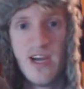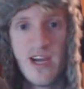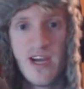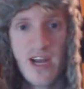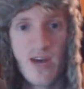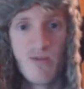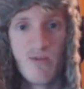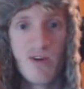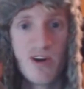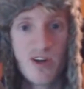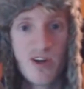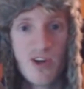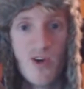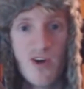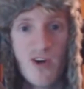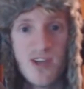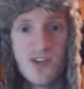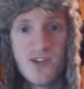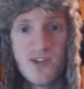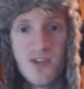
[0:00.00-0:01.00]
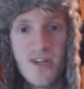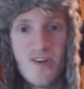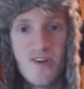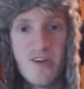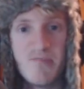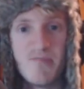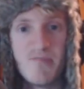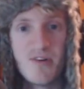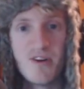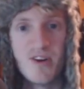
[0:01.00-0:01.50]
and I wanted to go as
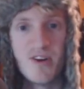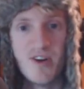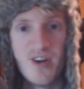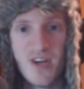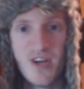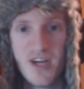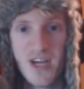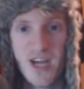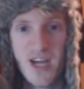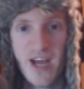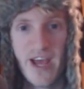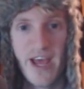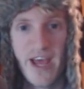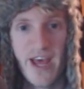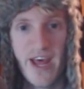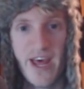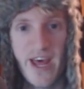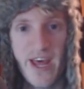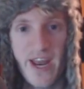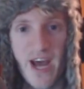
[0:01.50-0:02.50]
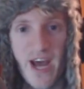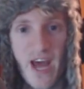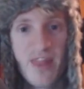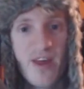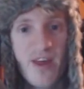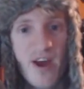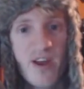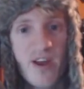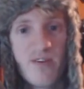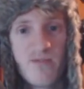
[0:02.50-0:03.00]
Larry Bird, and I
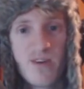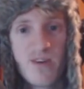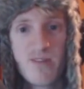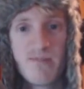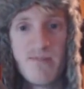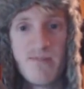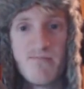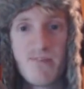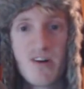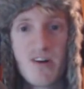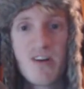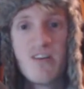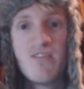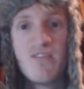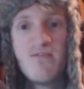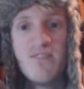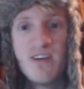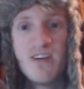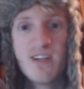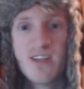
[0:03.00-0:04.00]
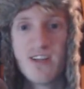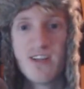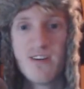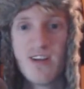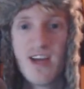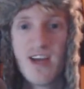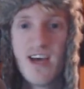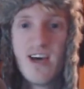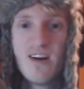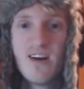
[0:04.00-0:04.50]
thought it would have been perfect
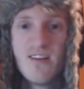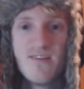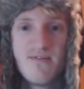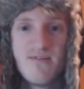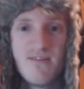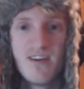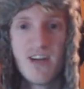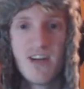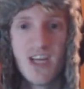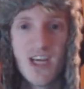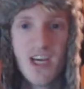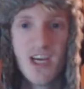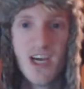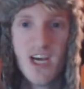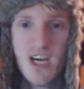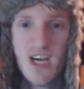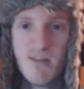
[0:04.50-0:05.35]
and hella funny